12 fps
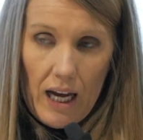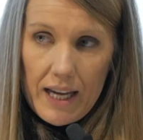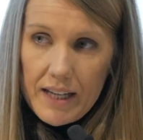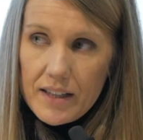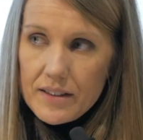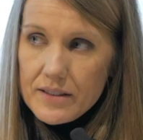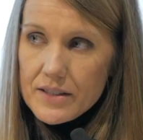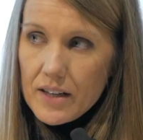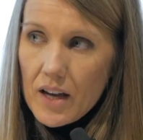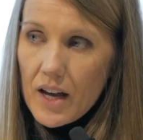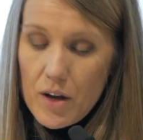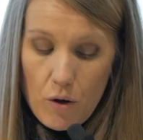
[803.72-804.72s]
And
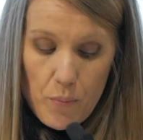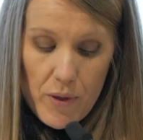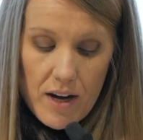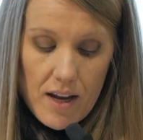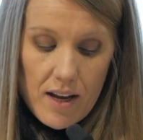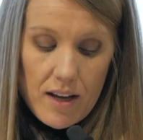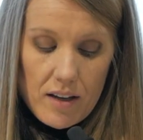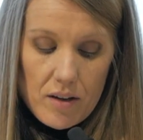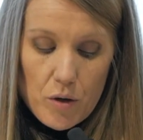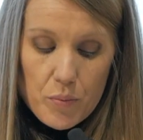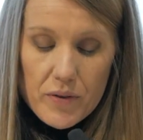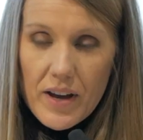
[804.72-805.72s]
I hope that I,
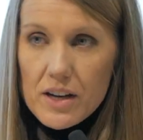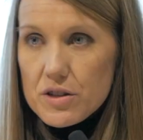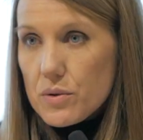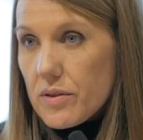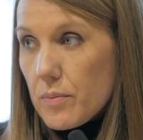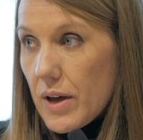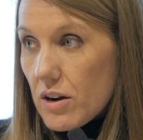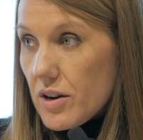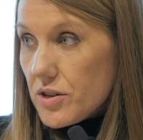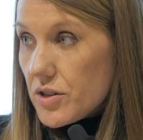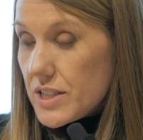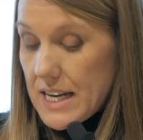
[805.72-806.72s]
provided you with a better
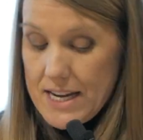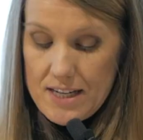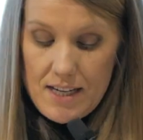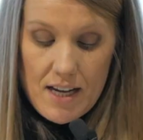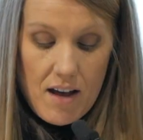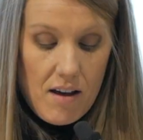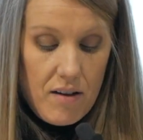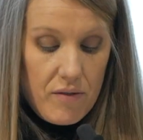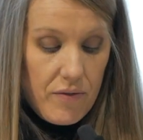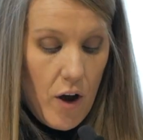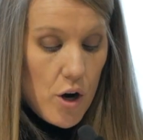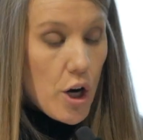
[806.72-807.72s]
understanding
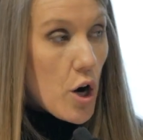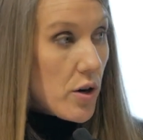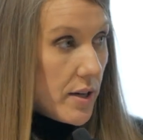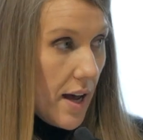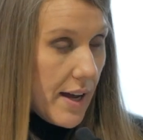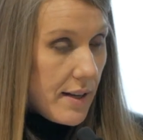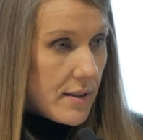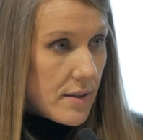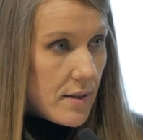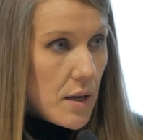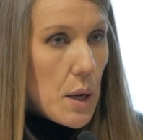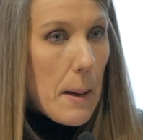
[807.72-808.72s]
of our current
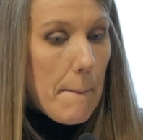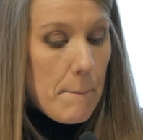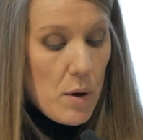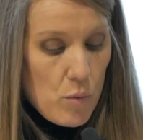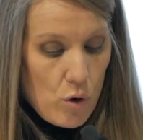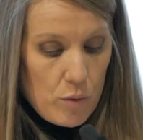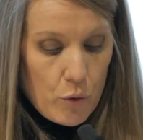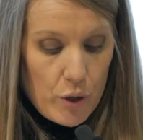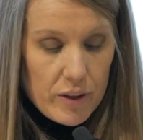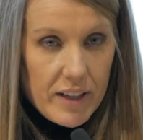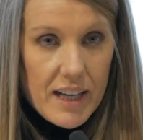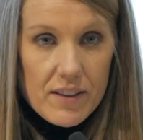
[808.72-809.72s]
diets, but more
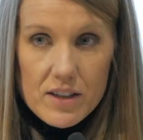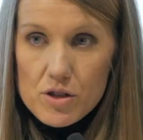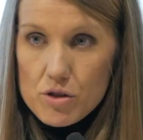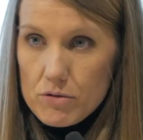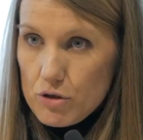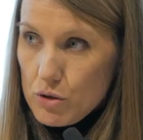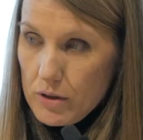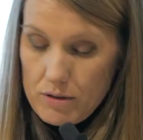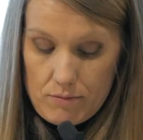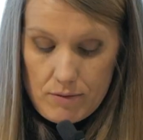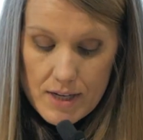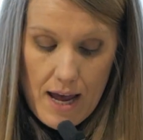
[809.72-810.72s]
importantly, in this
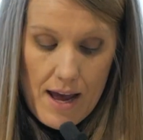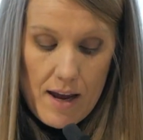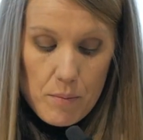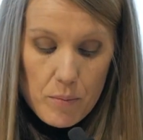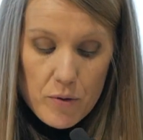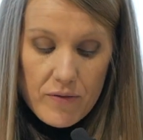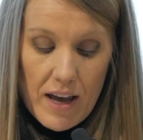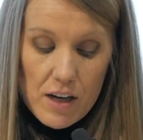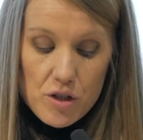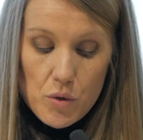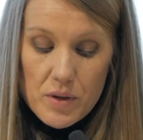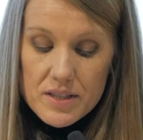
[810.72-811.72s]
short time,
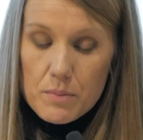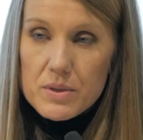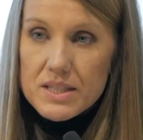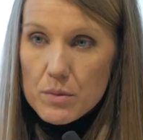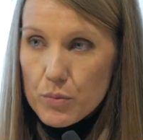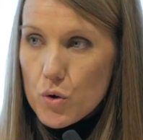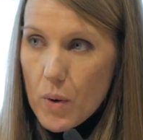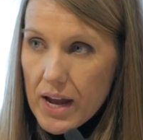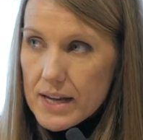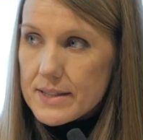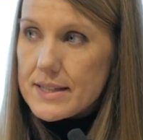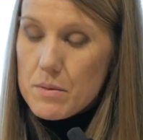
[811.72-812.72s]
provided you with some simple
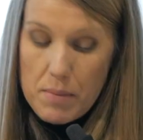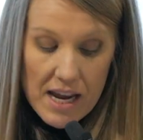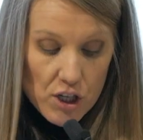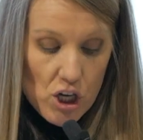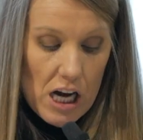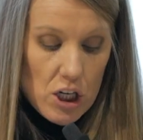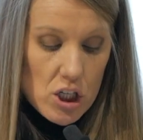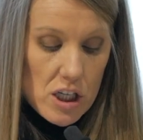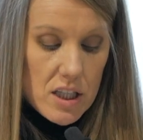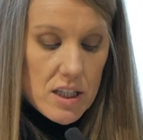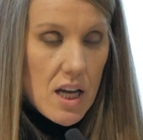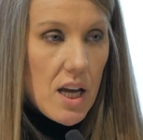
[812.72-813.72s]
ways to make
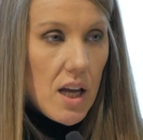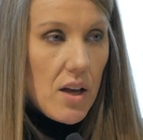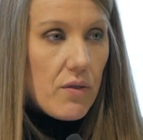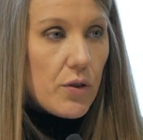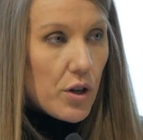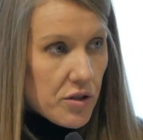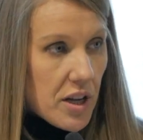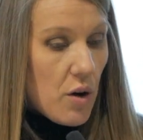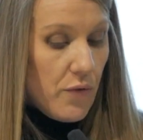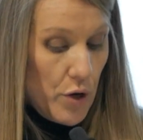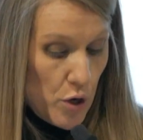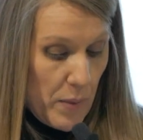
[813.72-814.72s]
changes for
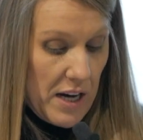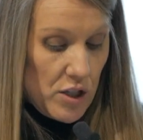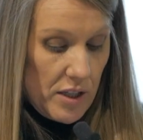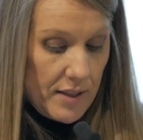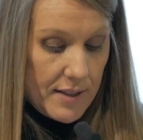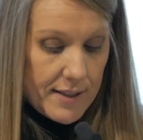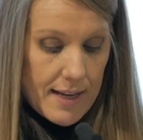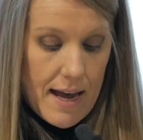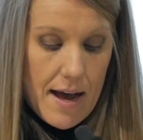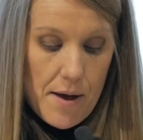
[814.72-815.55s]
yourself or your patients.